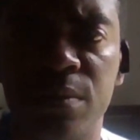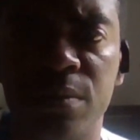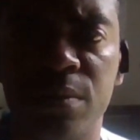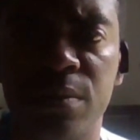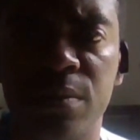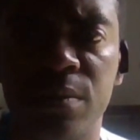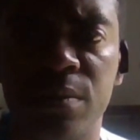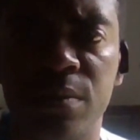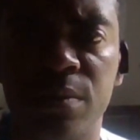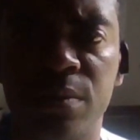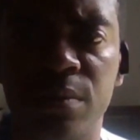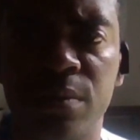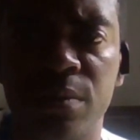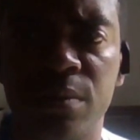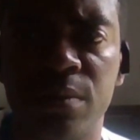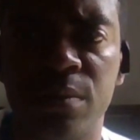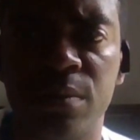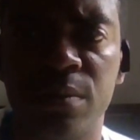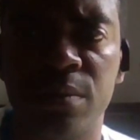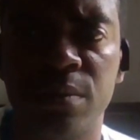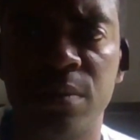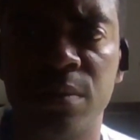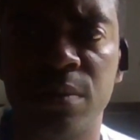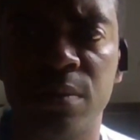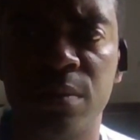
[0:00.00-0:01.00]

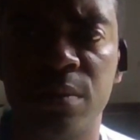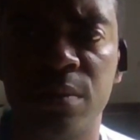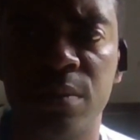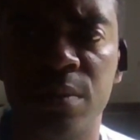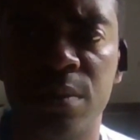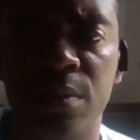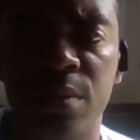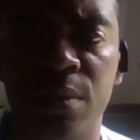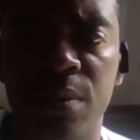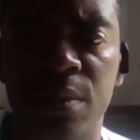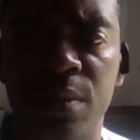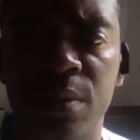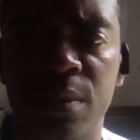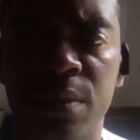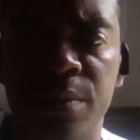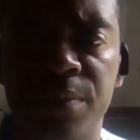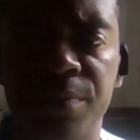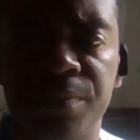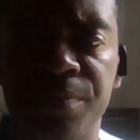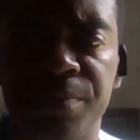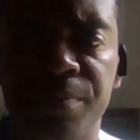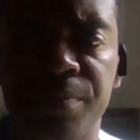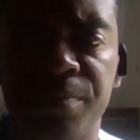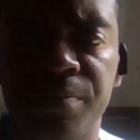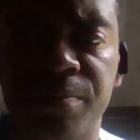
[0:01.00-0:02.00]

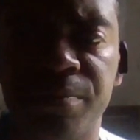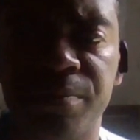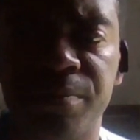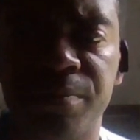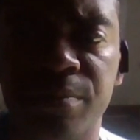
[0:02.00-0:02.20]
(silence)